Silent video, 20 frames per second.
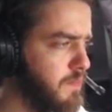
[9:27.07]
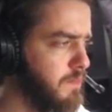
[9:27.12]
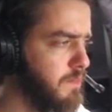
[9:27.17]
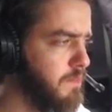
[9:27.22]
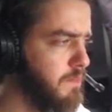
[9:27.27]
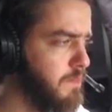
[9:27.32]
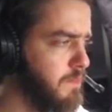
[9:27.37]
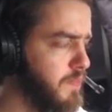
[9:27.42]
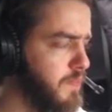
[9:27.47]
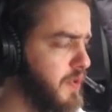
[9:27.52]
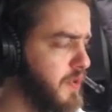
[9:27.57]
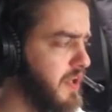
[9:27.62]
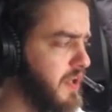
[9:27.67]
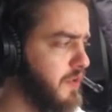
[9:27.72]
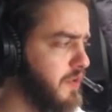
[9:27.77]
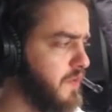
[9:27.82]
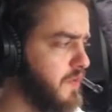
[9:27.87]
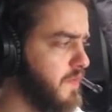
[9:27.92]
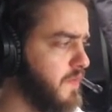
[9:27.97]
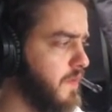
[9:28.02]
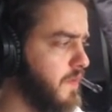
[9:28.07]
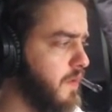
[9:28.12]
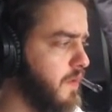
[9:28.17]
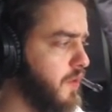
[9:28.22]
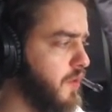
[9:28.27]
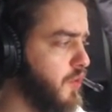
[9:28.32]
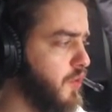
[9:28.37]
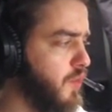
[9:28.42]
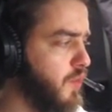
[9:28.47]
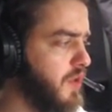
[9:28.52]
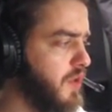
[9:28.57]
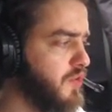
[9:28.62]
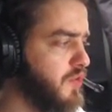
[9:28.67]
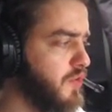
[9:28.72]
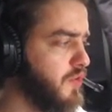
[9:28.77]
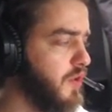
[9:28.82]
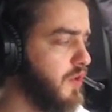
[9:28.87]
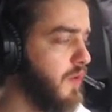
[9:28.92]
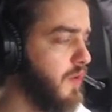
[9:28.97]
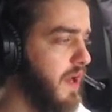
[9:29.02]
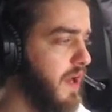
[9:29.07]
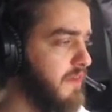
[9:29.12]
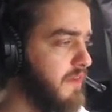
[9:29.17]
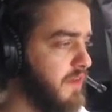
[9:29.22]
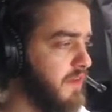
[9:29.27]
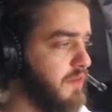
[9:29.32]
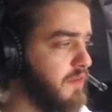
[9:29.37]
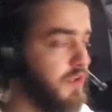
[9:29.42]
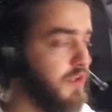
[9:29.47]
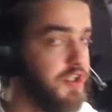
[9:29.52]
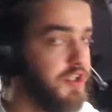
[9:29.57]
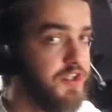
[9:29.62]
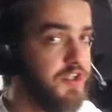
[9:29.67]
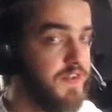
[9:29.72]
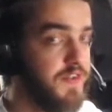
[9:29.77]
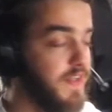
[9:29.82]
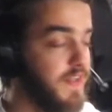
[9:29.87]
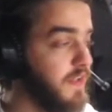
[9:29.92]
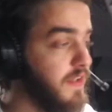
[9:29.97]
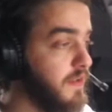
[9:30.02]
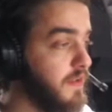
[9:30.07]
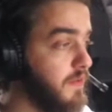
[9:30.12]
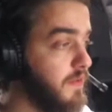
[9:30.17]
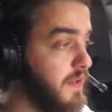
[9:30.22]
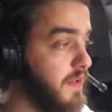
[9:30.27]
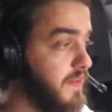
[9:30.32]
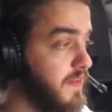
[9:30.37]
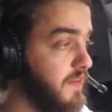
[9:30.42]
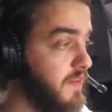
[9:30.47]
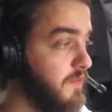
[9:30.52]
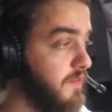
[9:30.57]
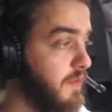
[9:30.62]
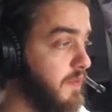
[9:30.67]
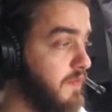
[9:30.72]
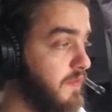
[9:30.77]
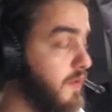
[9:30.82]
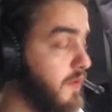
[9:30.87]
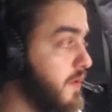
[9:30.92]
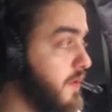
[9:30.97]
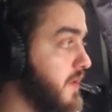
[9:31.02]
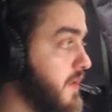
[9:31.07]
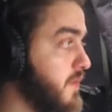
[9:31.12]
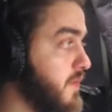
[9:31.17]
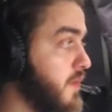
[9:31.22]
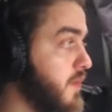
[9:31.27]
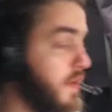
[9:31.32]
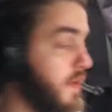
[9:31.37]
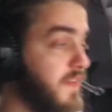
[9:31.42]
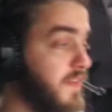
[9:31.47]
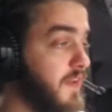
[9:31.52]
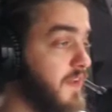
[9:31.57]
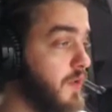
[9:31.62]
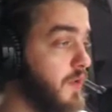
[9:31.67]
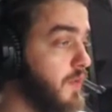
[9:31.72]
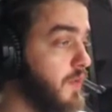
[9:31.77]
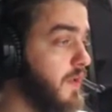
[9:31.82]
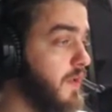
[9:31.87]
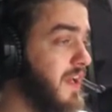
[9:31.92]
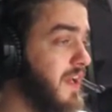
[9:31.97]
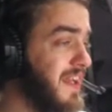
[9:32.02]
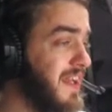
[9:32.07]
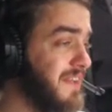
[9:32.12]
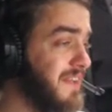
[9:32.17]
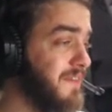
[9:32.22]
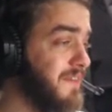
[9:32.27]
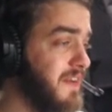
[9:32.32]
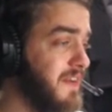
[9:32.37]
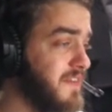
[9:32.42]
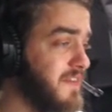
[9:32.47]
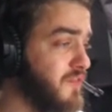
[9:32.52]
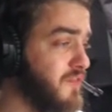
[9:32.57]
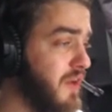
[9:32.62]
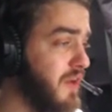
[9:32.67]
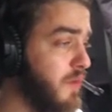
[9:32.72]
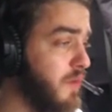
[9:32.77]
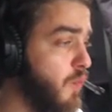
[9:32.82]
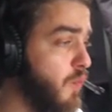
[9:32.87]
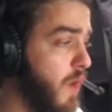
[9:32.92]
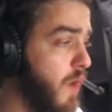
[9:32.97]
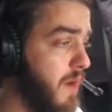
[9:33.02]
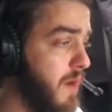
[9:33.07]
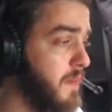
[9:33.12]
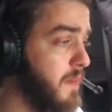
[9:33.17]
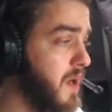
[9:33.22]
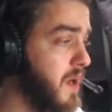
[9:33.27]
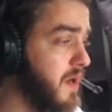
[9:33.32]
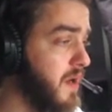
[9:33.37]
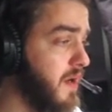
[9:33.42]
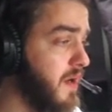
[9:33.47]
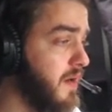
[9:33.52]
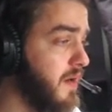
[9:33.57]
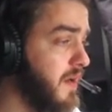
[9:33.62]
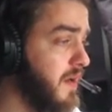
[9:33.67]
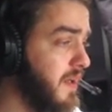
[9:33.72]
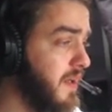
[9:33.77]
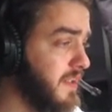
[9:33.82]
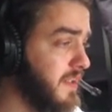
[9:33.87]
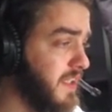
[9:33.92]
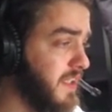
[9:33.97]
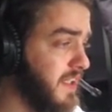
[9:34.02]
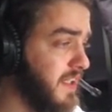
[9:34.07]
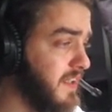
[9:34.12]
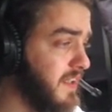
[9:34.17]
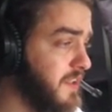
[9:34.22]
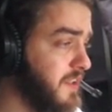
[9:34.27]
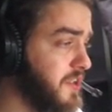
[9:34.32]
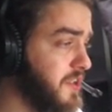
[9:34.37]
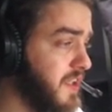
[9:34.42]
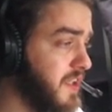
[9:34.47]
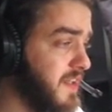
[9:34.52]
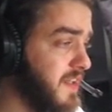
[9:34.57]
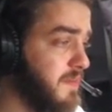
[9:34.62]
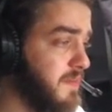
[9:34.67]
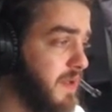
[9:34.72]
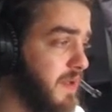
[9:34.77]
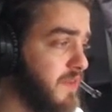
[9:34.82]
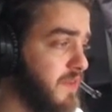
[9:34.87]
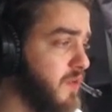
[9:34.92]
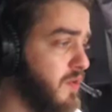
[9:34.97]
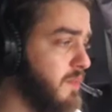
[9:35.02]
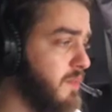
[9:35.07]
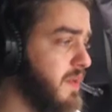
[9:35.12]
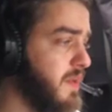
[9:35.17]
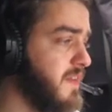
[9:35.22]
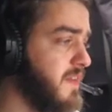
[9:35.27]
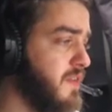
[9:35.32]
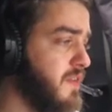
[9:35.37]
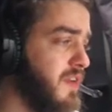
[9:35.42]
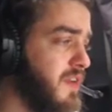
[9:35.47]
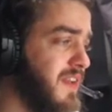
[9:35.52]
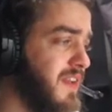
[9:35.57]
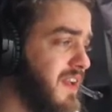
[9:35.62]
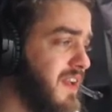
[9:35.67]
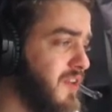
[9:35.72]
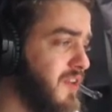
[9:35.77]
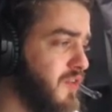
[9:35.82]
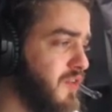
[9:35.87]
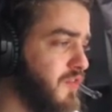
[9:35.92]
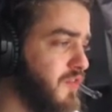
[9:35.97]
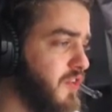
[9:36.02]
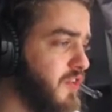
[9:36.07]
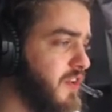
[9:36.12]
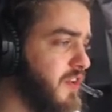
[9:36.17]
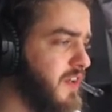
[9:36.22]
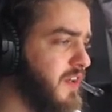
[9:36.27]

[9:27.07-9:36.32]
pretty useful. You want to go heavy creatures and aggressive before this one is good. Defiant Strike, 1 mana, target creature gets +1/+0 until end of turn,